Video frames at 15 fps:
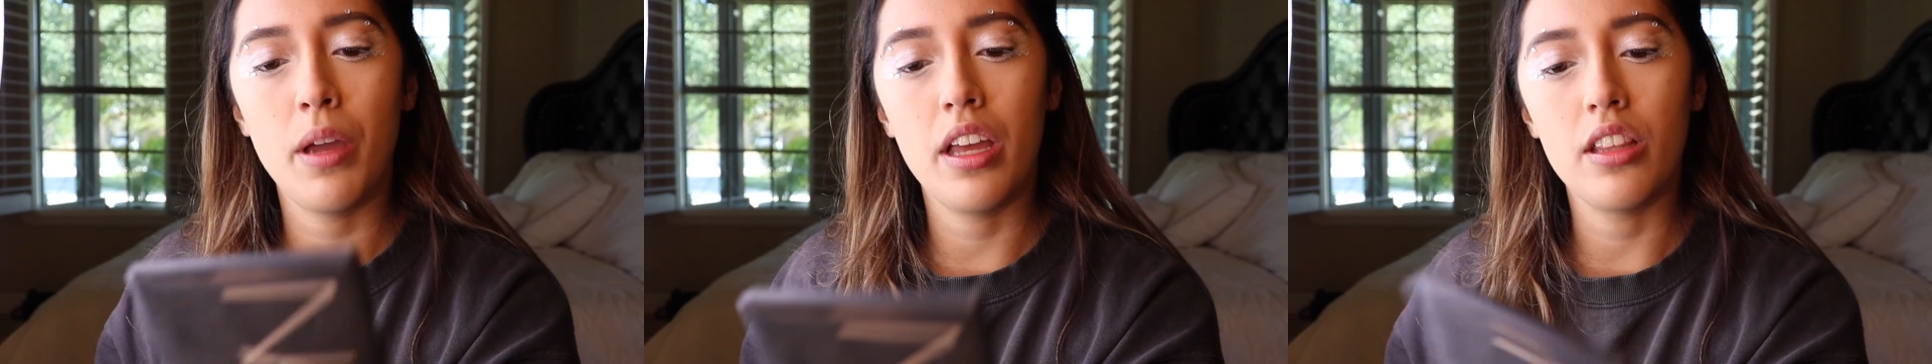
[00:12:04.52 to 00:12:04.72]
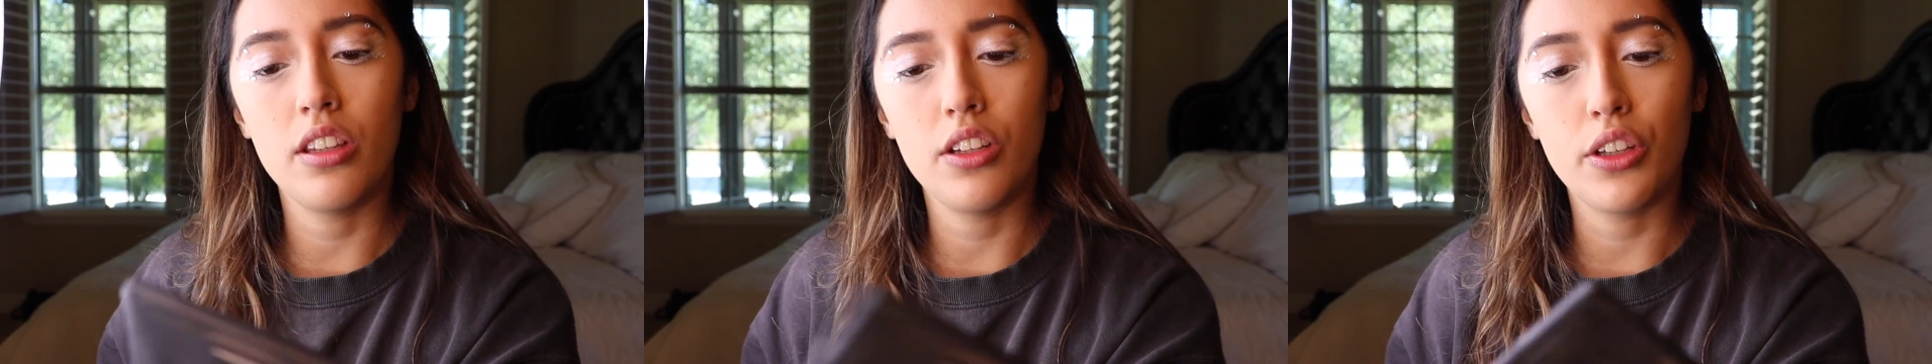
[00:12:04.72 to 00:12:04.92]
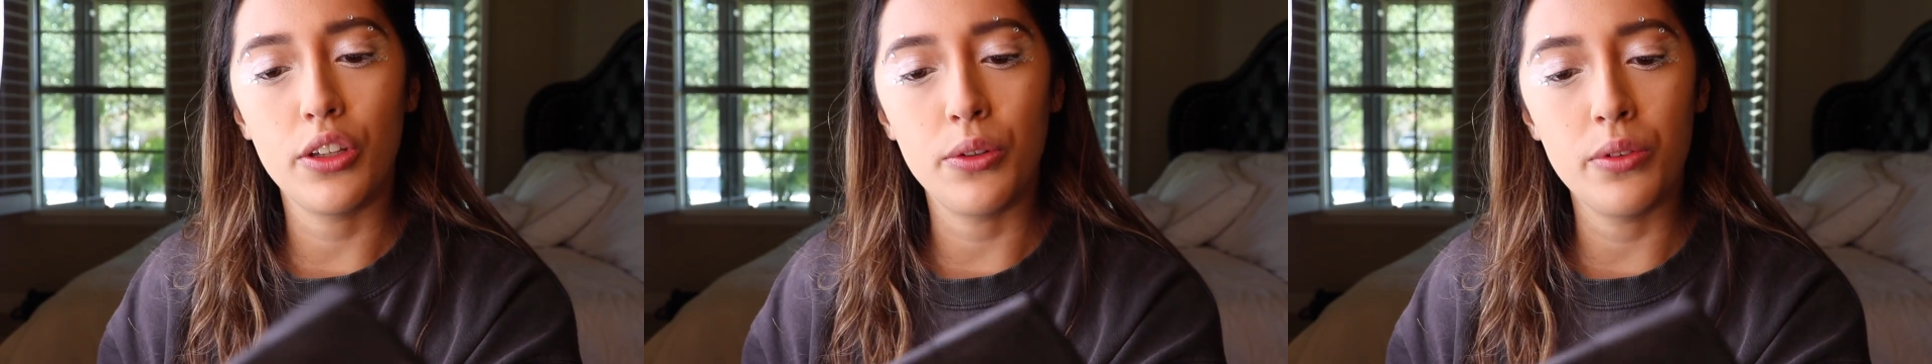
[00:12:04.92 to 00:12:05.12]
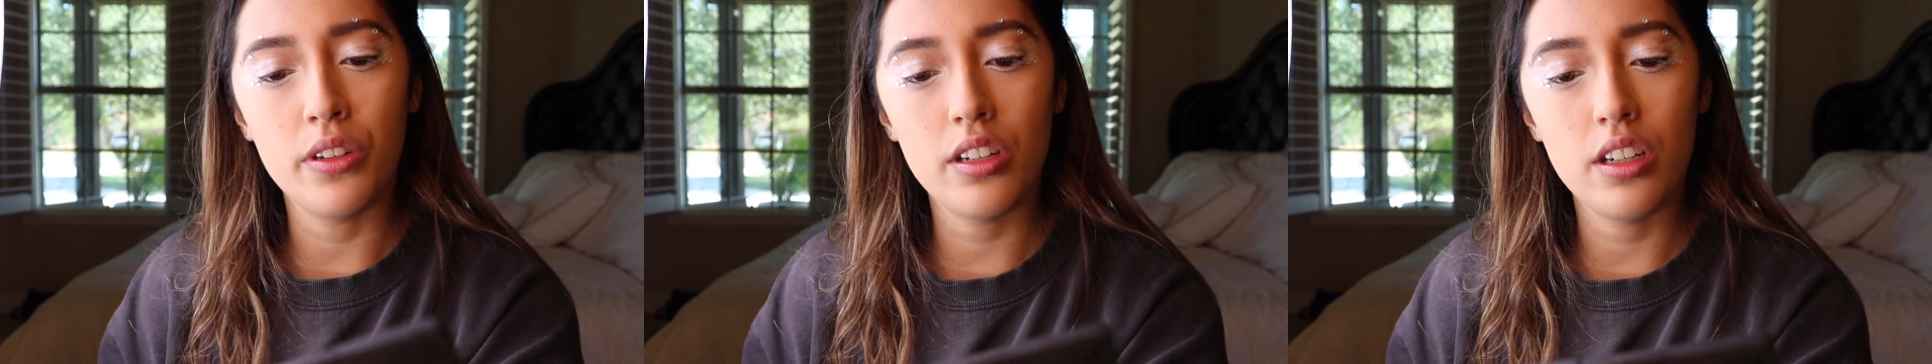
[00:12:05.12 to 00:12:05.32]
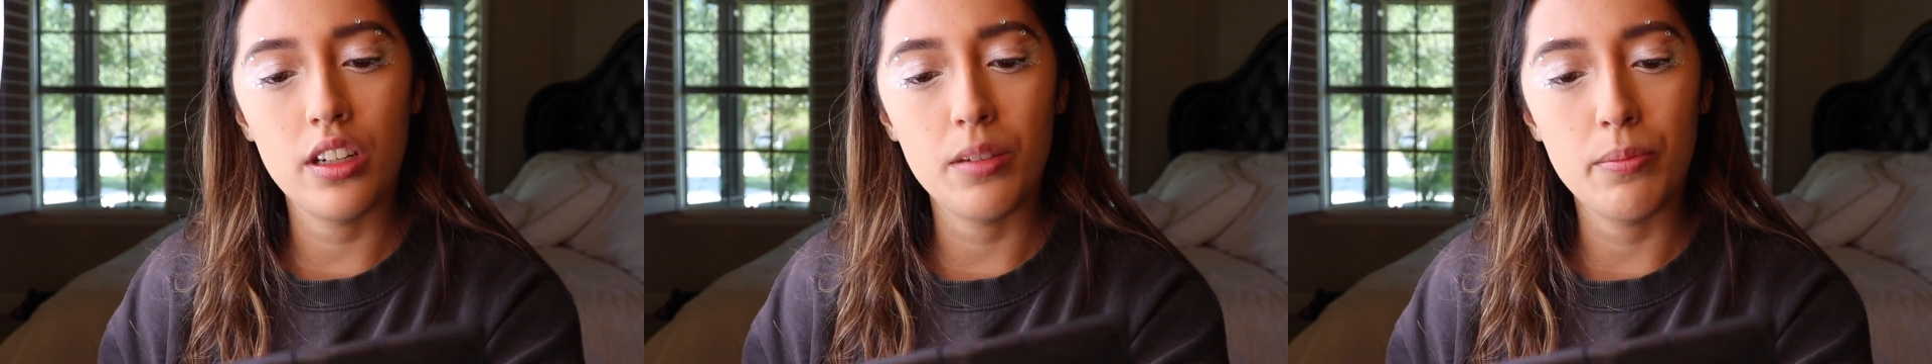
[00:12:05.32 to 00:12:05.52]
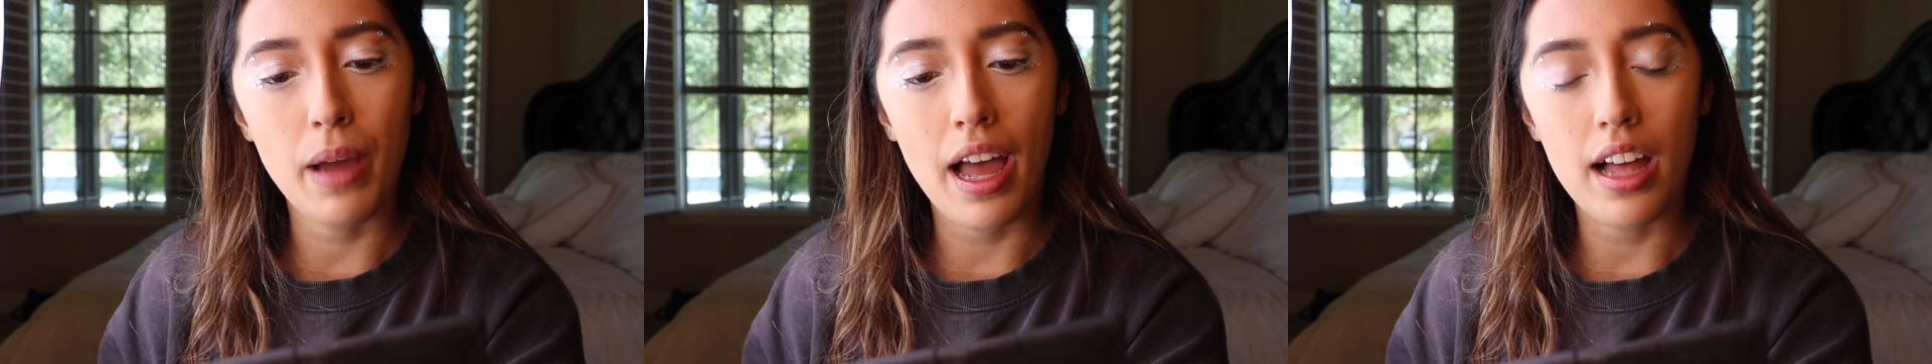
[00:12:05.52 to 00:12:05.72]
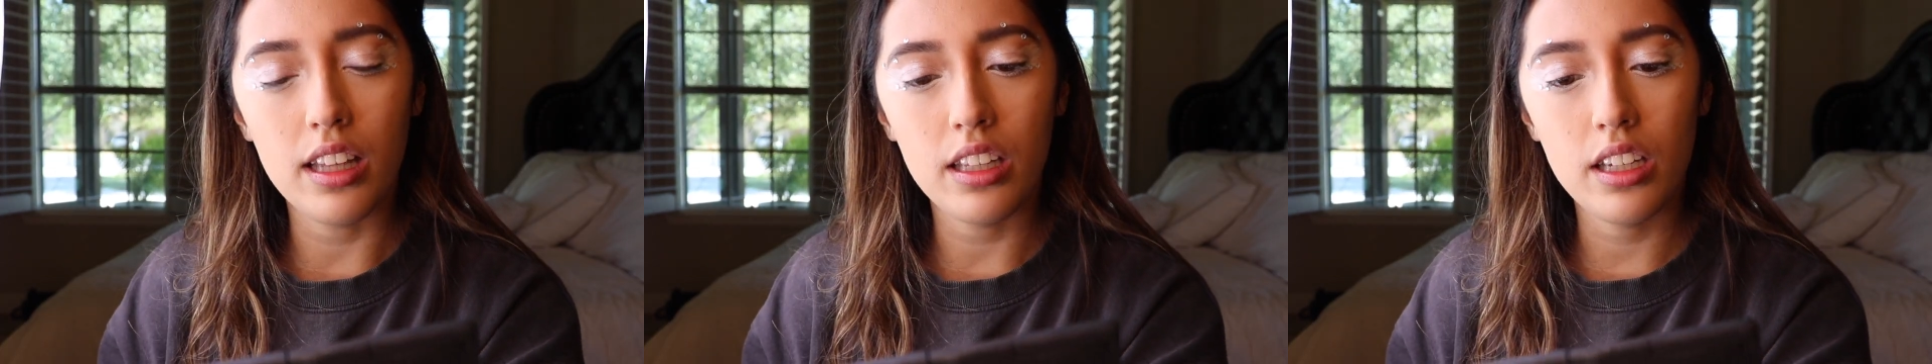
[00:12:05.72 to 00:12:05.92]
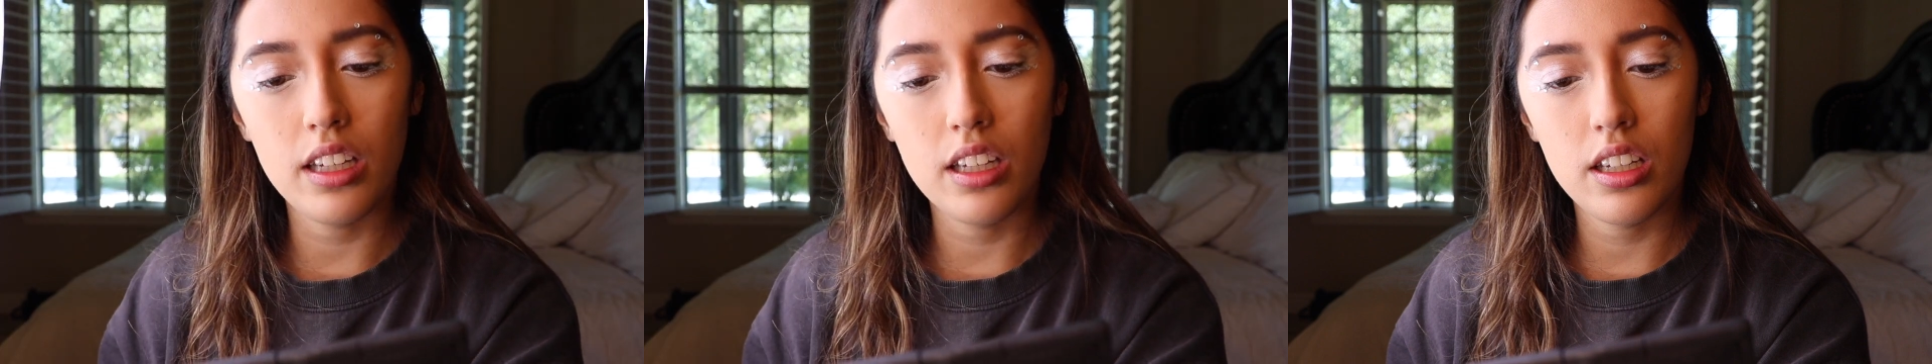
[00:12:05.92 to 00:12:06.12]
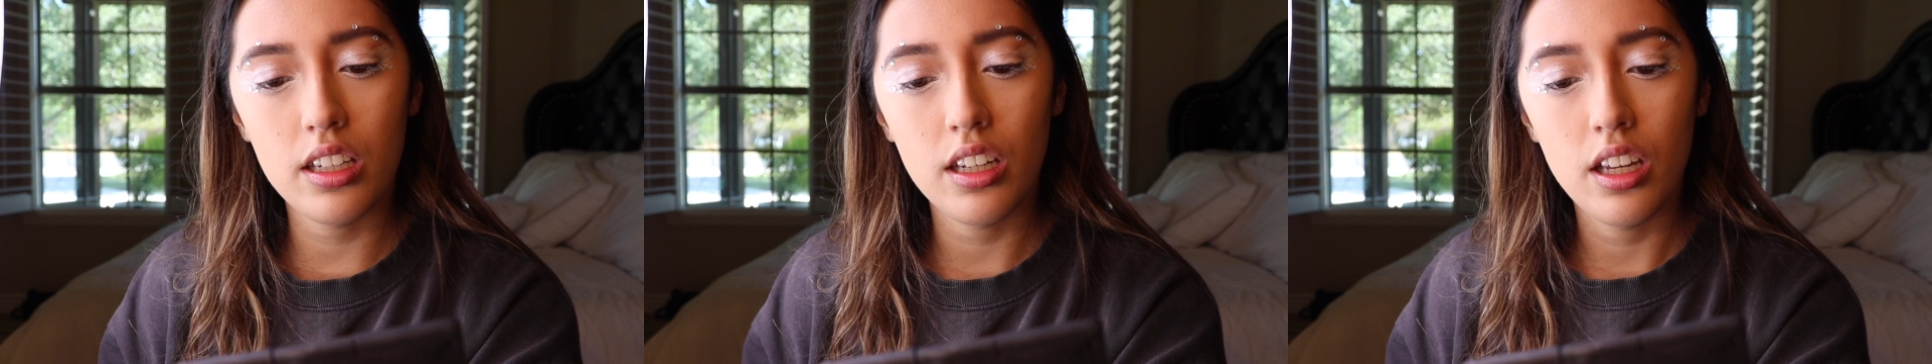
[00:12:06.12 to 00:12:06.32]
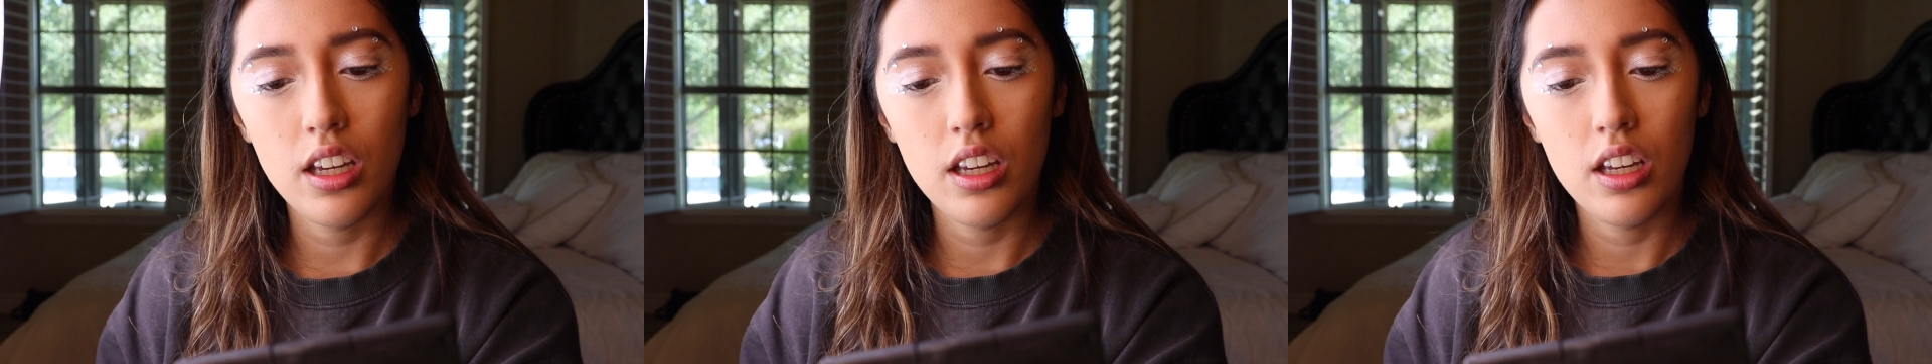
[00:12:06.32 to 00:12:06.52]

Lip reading: and Laguna palette,